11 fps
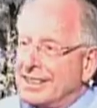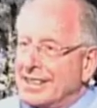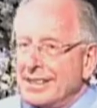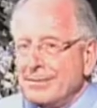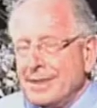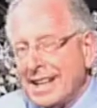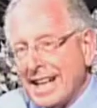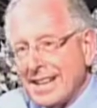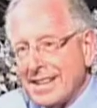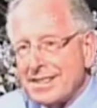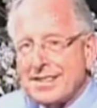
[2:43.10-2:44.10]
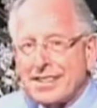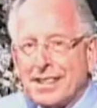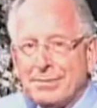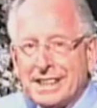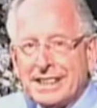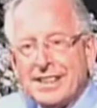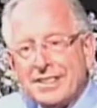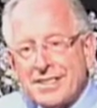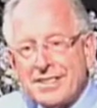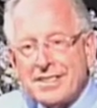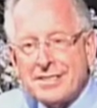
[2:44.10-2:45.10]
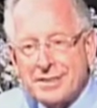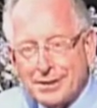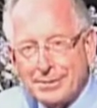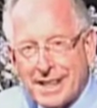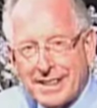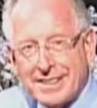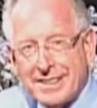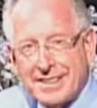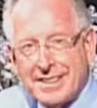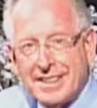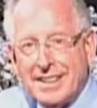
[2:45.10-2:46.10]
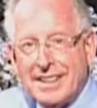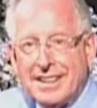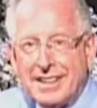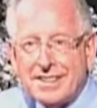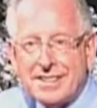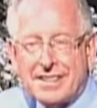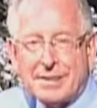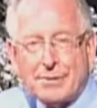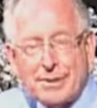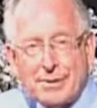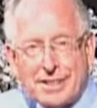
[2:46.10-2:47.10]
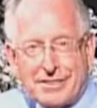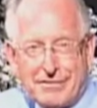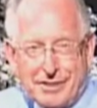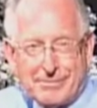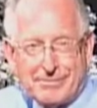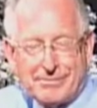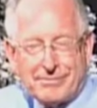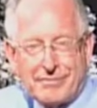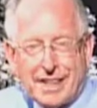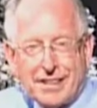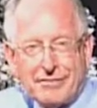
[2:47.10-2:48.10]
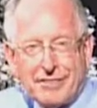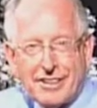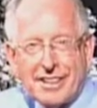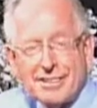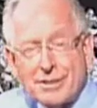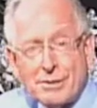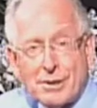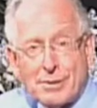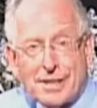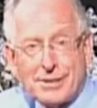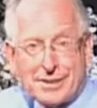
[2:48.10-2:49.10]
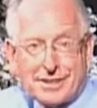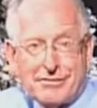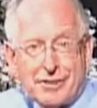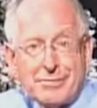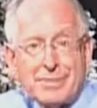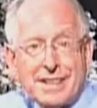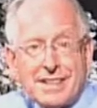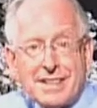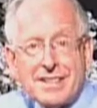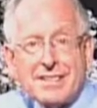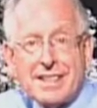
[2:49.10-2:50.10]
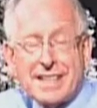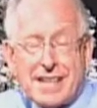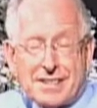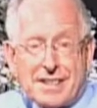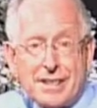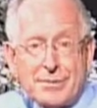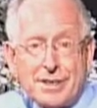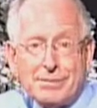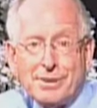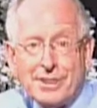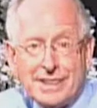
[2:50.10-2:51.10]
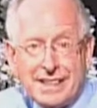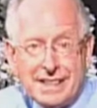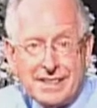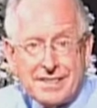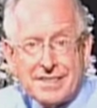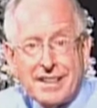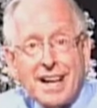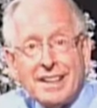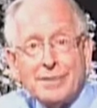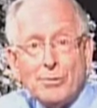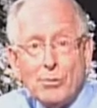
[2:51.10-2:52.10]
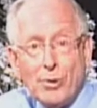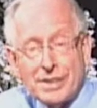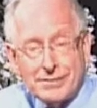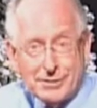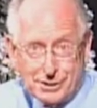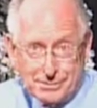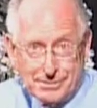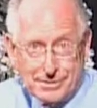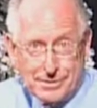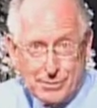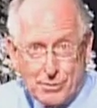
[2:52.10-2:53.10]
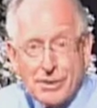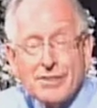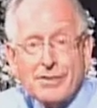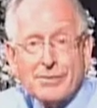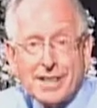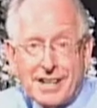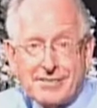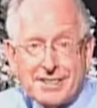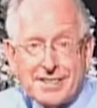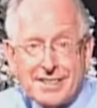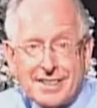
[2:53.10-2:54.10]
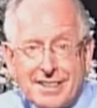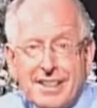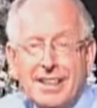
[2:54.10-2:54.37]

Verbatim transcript: And Kim has a company called Decision Toolbox. It's a recruiting firm, a very unusual recruiting firm because it has one hundred employees, not one of whom works from an office.